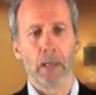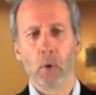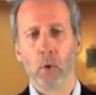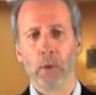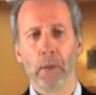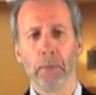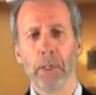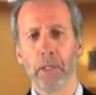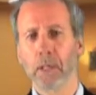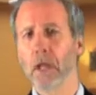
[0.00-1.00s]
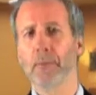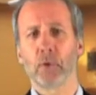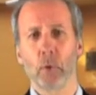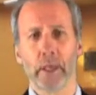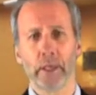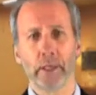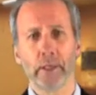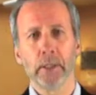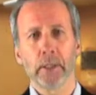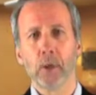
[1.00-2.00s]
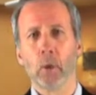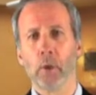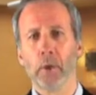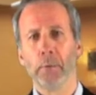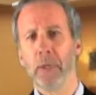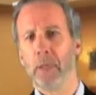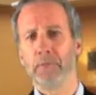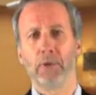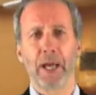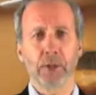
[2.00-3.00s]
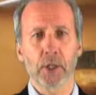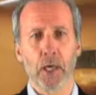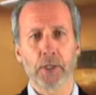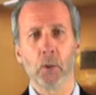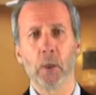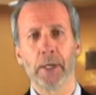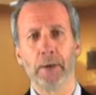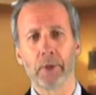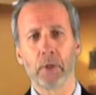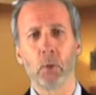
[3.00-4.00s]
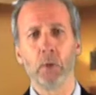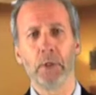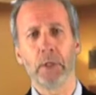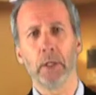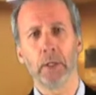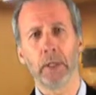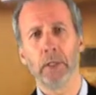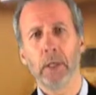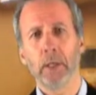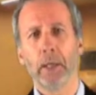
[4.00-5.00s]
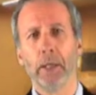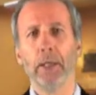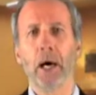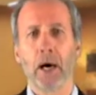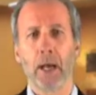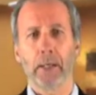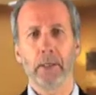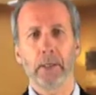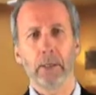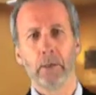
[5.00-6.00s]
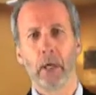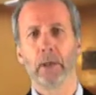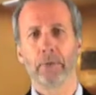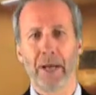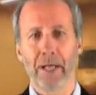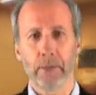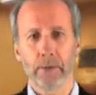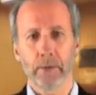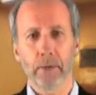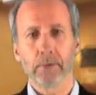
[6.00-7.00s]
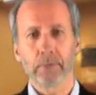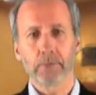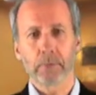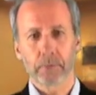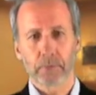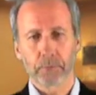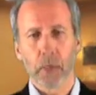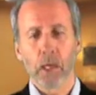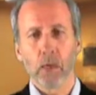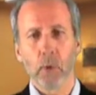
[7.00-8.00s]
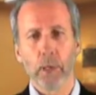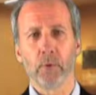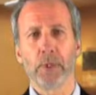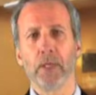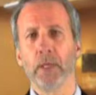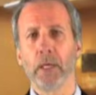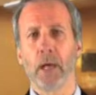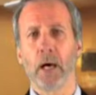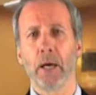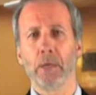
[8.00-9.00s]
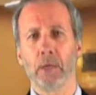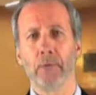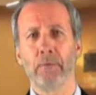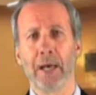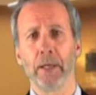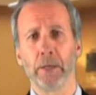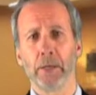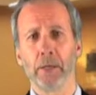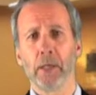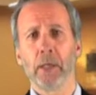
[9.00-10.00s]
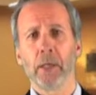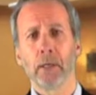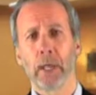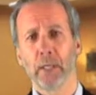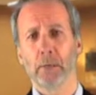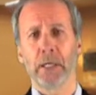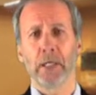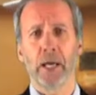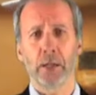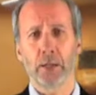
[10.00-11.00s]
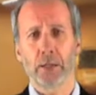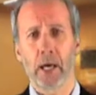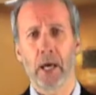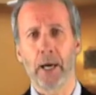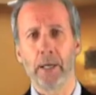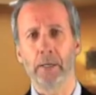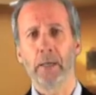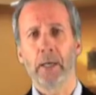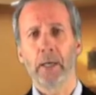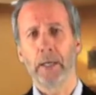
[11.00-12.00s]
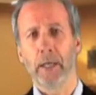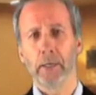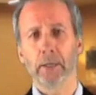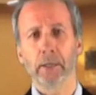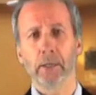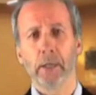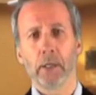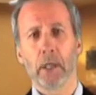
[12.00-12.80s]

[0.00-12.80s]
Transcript: or it be software or it be franchise or whatever. We're dealing in high dollar values. Whenever we're dealing in high dollar values, the expectations are higher, and hence